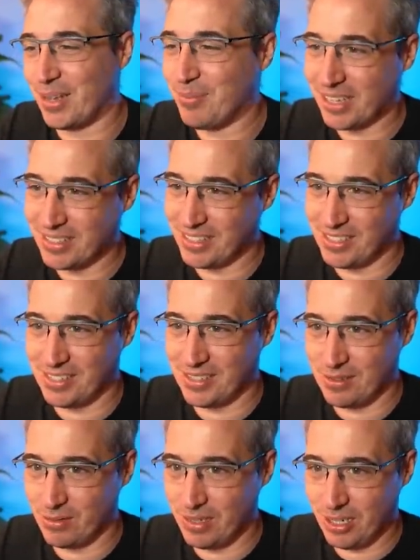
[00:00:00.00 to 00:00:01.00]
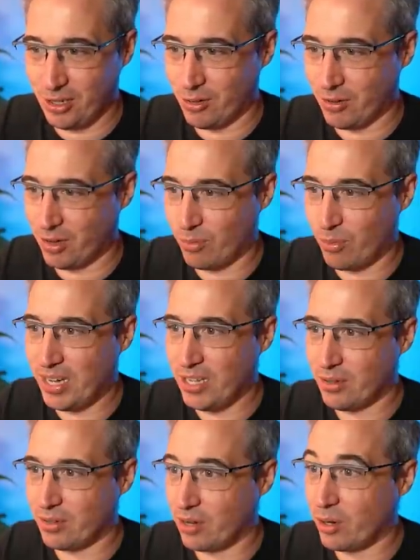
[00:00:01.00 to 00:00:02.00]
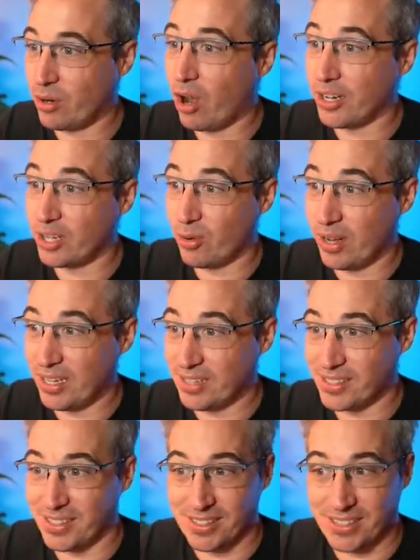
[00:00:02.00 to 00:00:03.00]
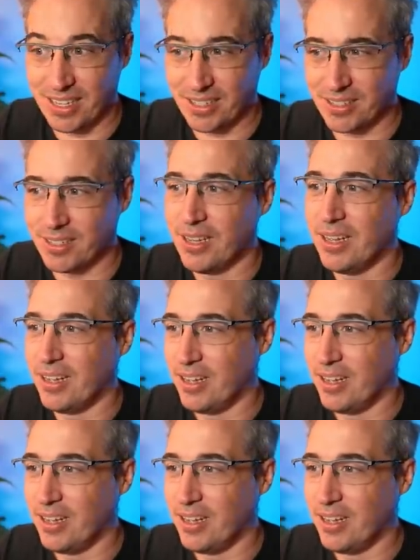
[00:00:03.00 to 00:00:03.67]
I'm guessing this is linear or radial, oh, conic gradients in this case.